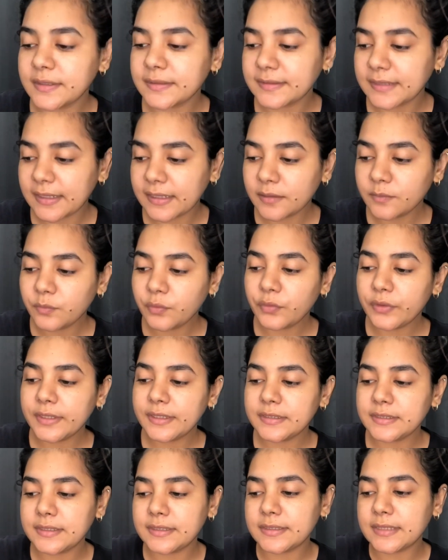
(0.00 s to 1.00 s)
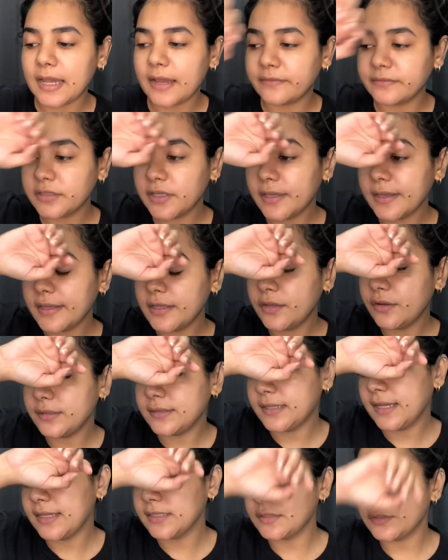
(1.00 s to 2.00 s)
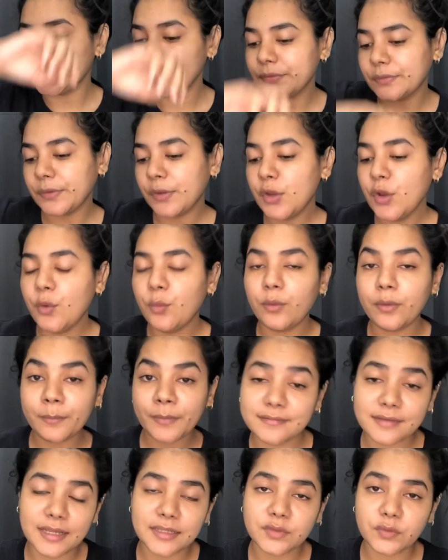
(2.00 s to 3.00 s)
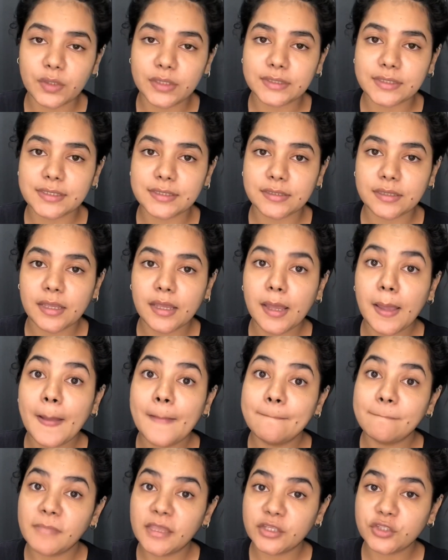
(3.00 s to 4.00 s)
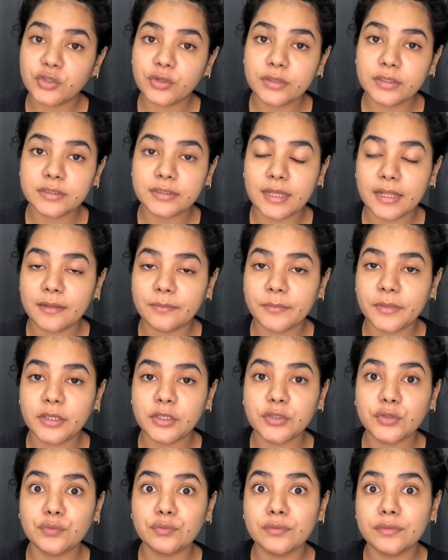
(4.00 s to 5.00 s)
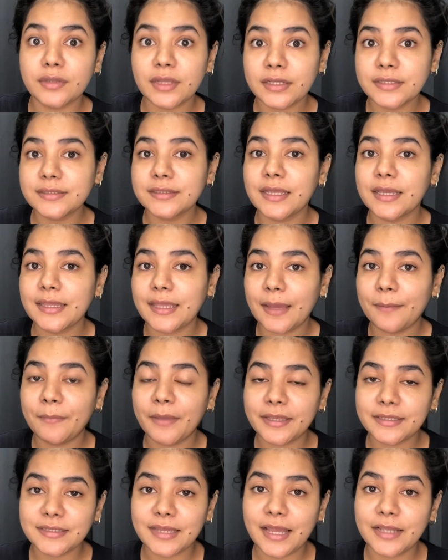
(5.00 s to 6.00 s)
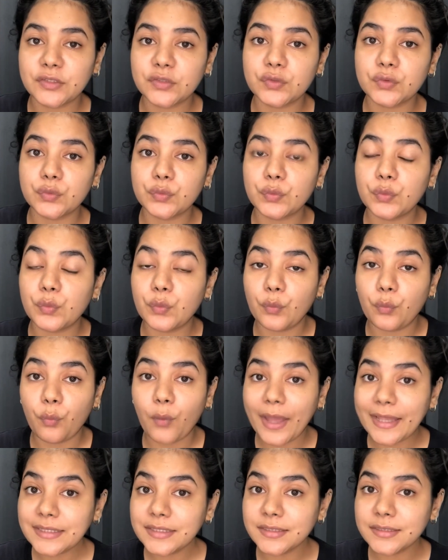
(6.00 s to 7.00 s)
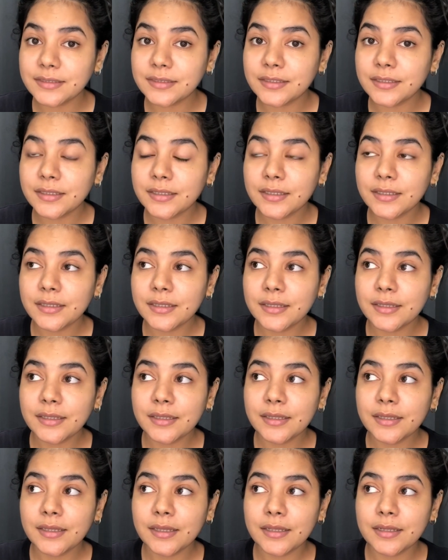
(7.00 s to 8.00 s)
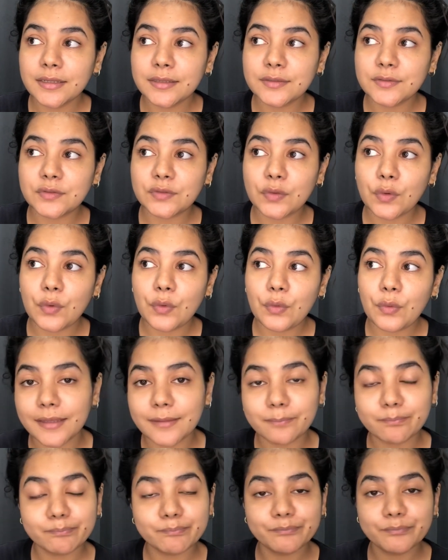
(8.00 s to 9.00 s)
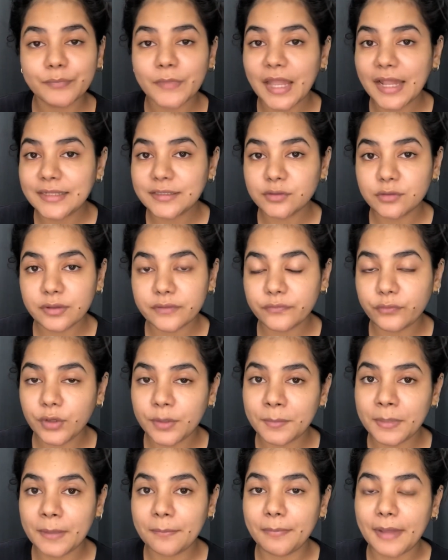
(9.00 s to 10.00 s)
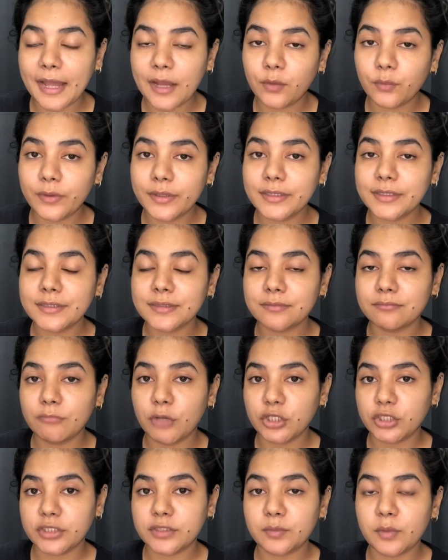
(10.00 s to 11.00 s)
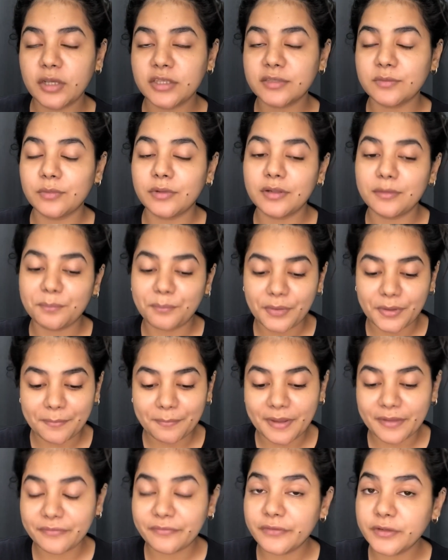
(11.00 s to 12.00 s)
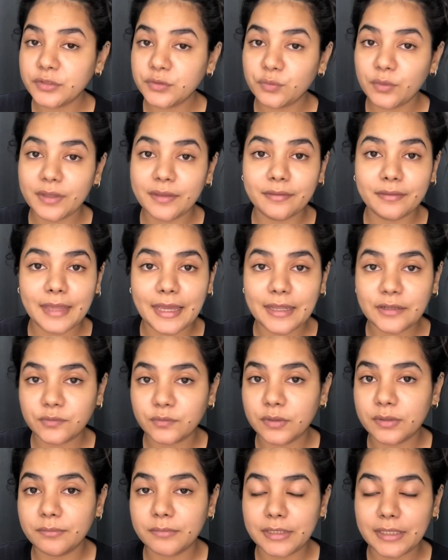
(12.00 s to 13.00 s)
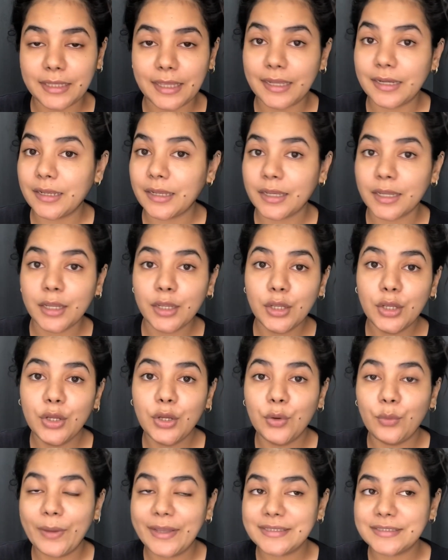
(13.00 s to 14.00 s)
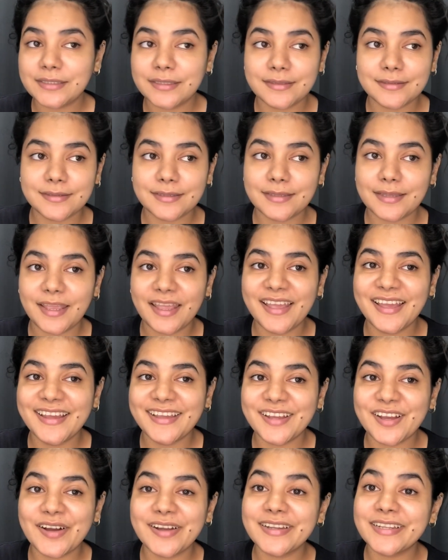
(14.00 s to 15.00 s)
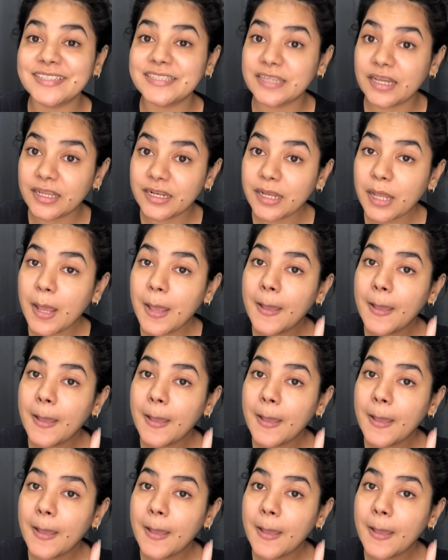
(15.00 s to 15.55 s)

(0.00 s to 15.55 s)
second point is, after you get your tattoo, well, my tattoo artist made sure and tell me do not get my tattoo wet. So I had to avoid my back one as much as possible, but my foot one, that one, been getting wet since the day I got it done.